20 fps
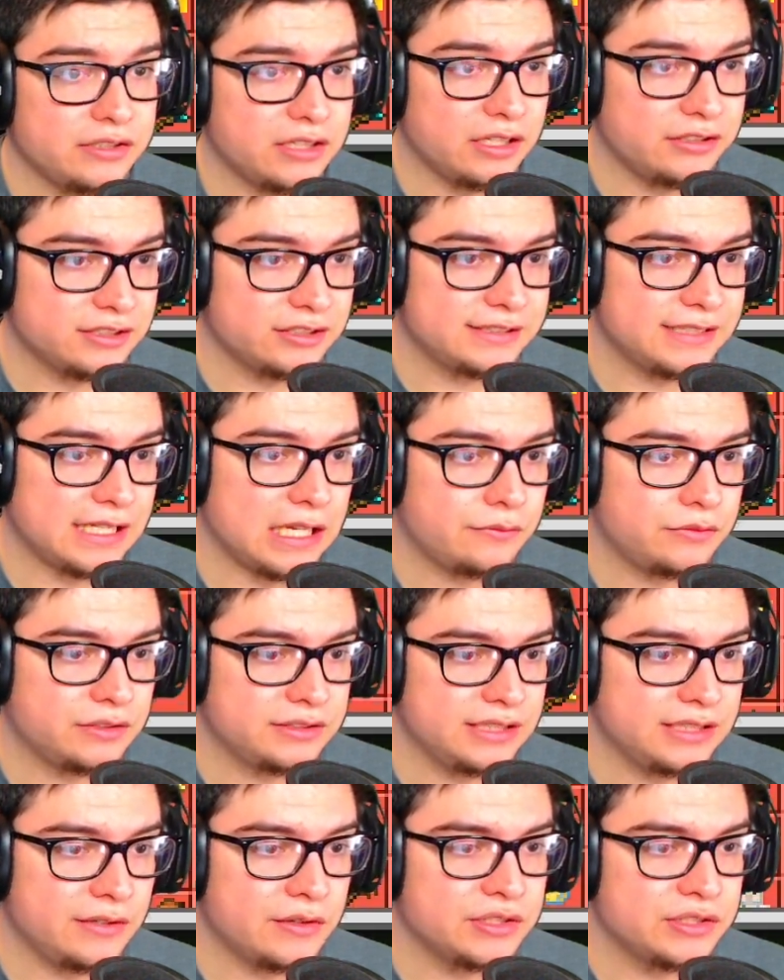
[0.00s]
a Dunder Staff,
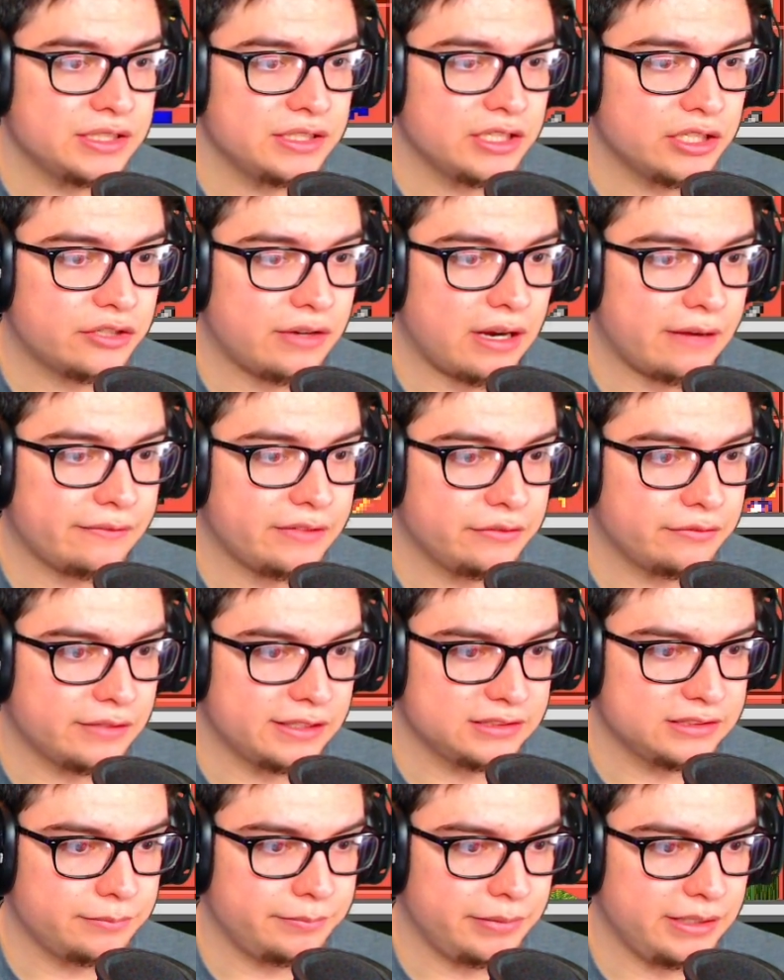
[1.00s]
let's see what's in the crafting
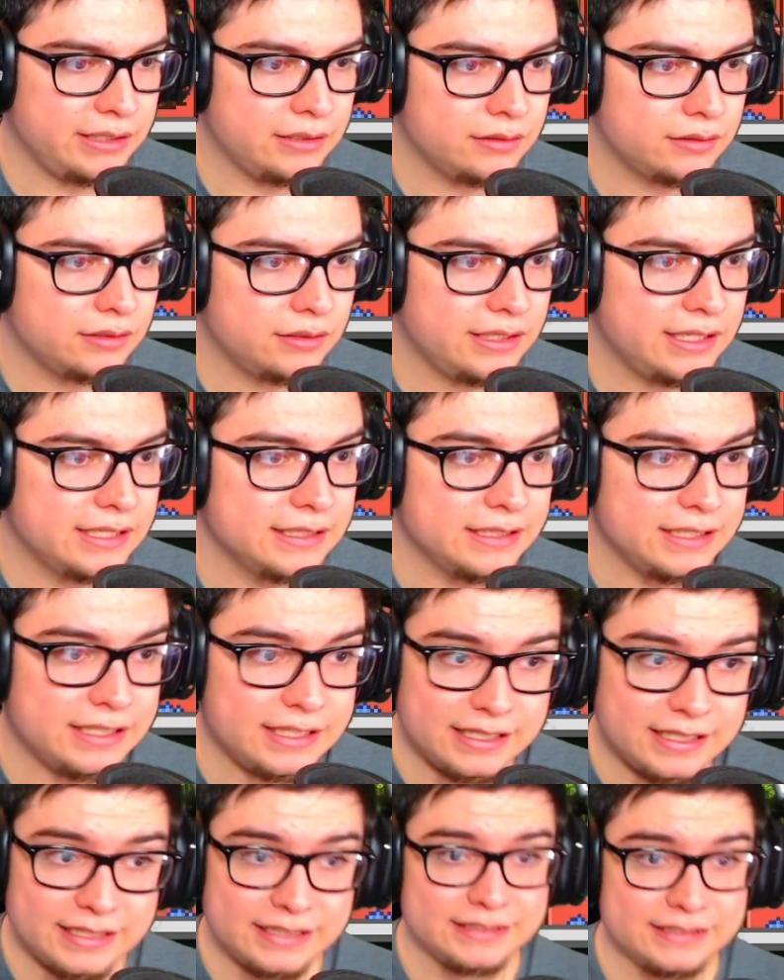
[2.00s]
recipe. It
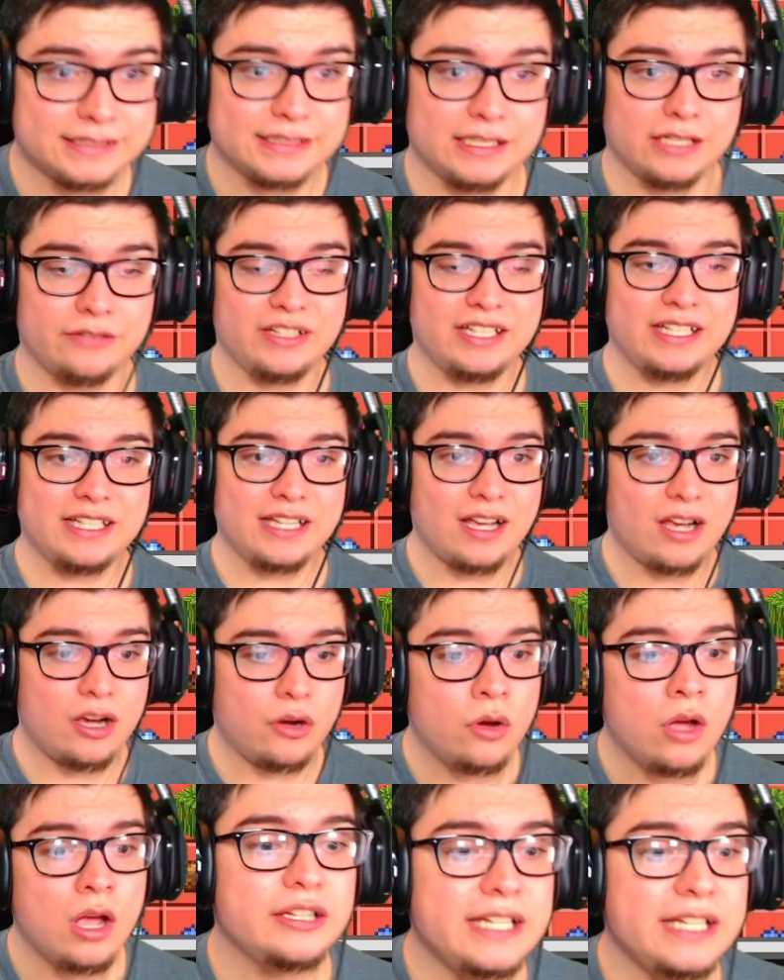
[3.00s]
is. There we
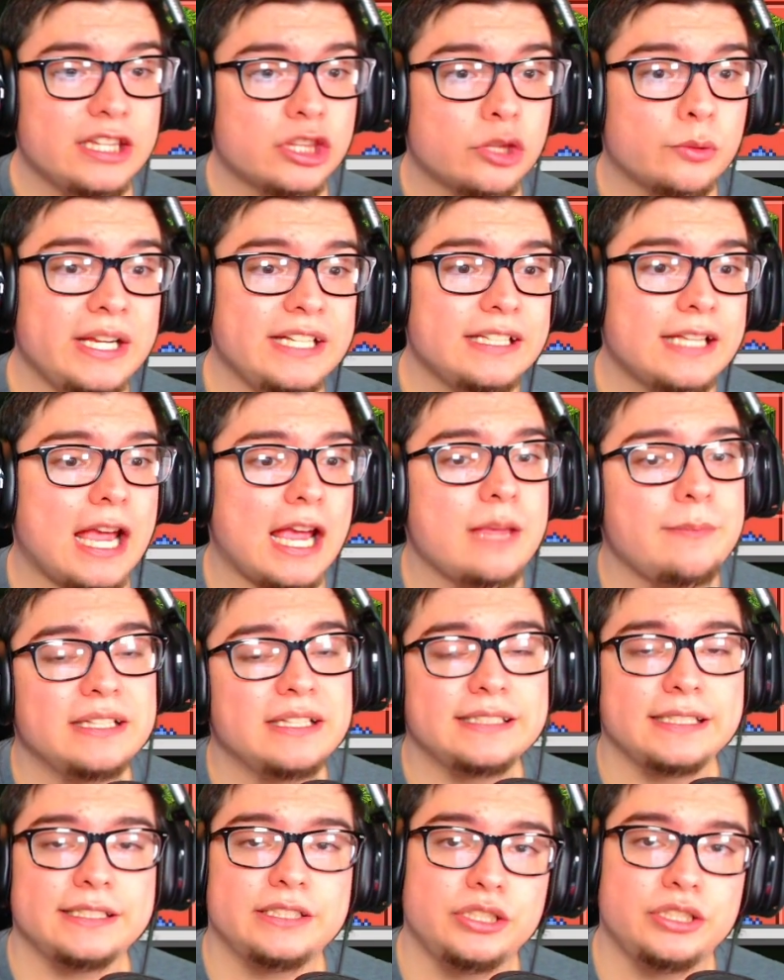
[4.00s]
go. You need 3
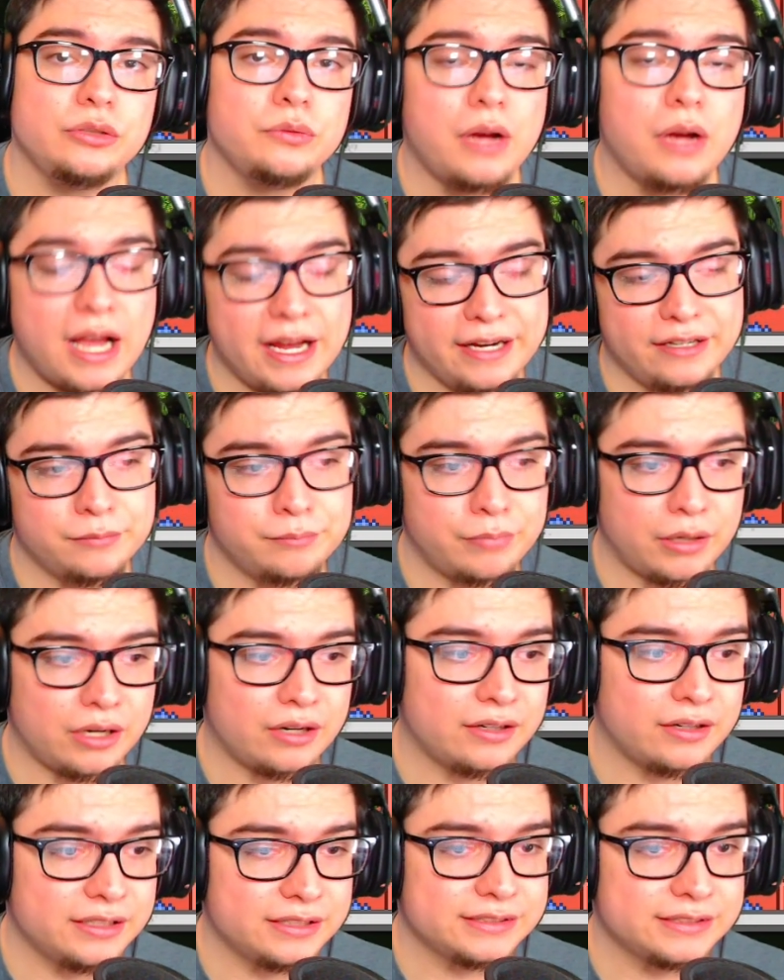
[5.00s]
diamonds and 2 iron
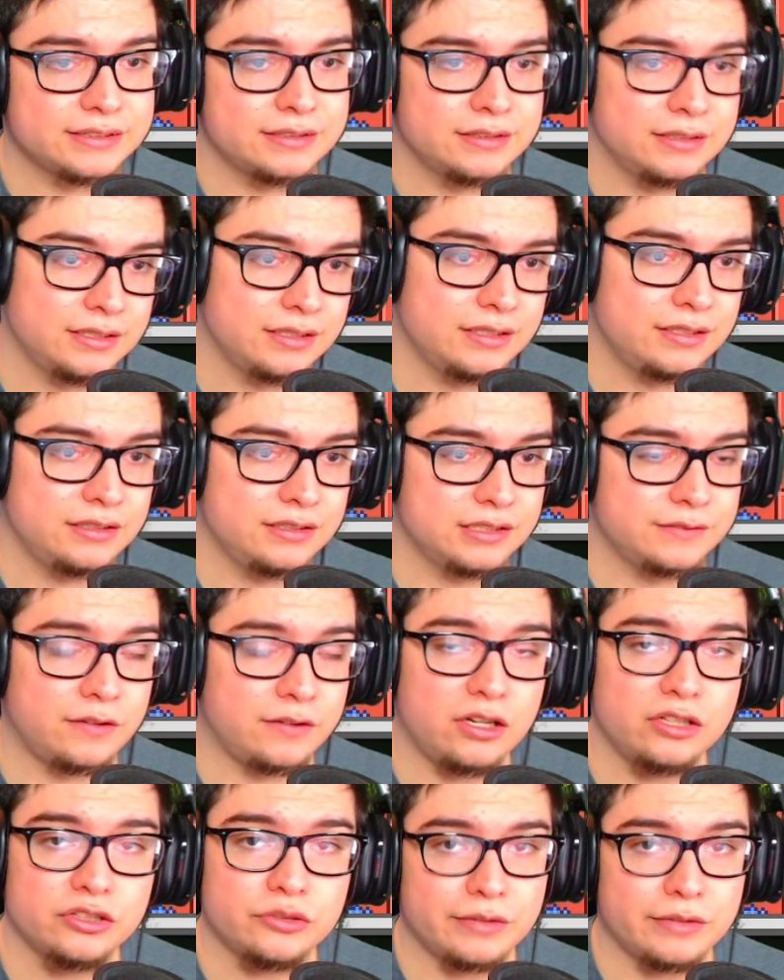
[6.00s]
bars. Just
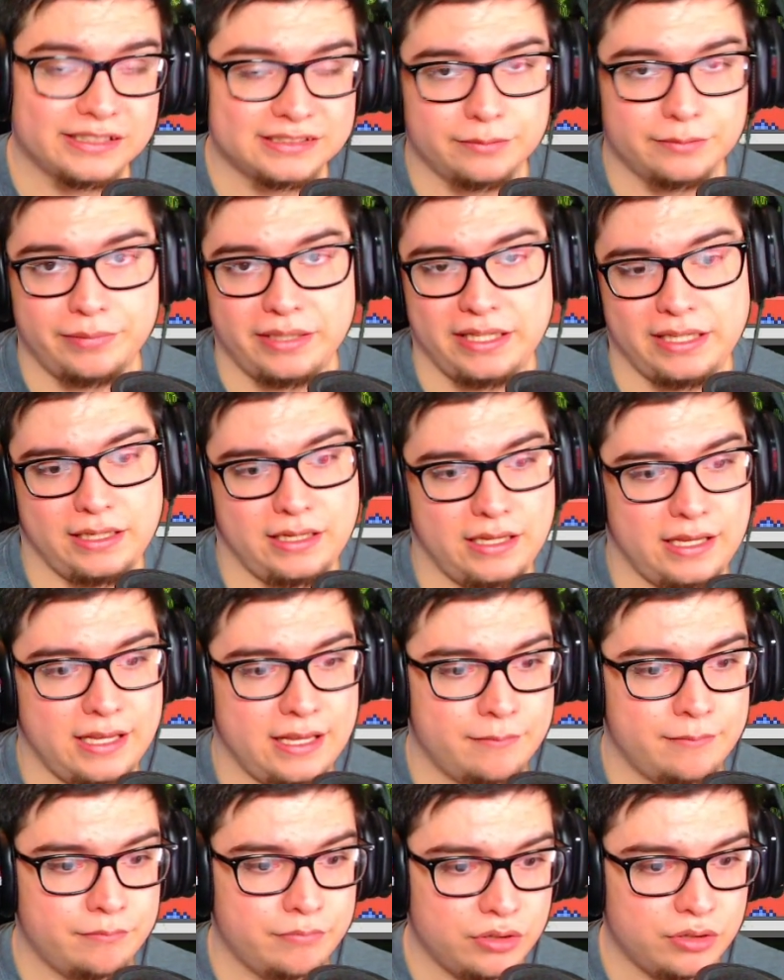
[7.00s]
follow the recipe,
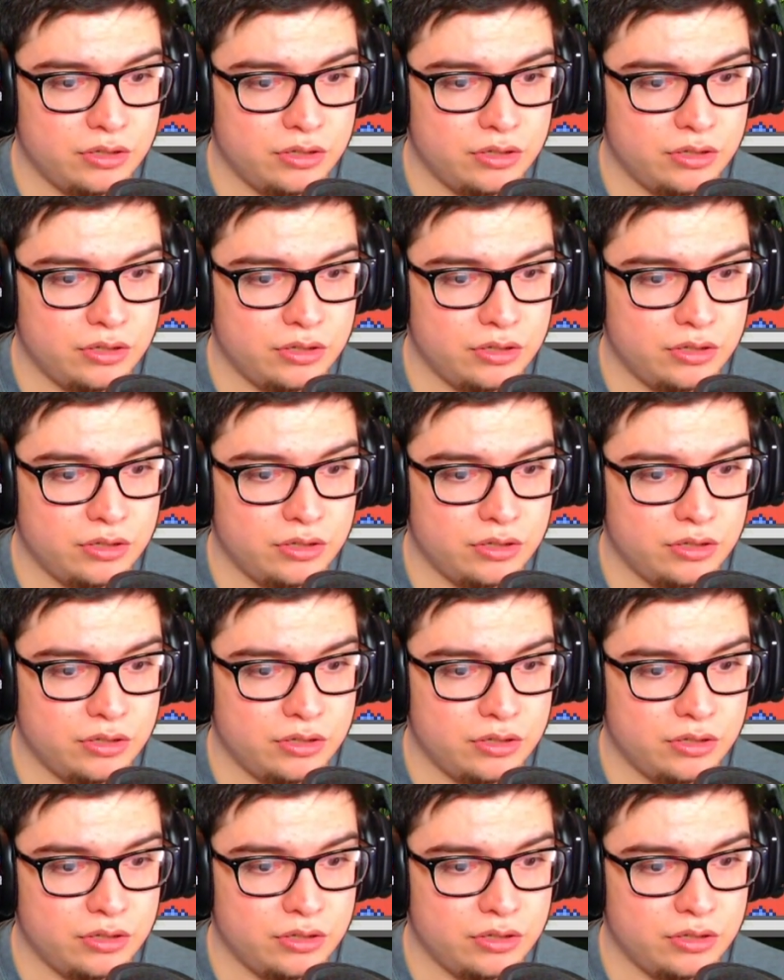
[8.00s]
and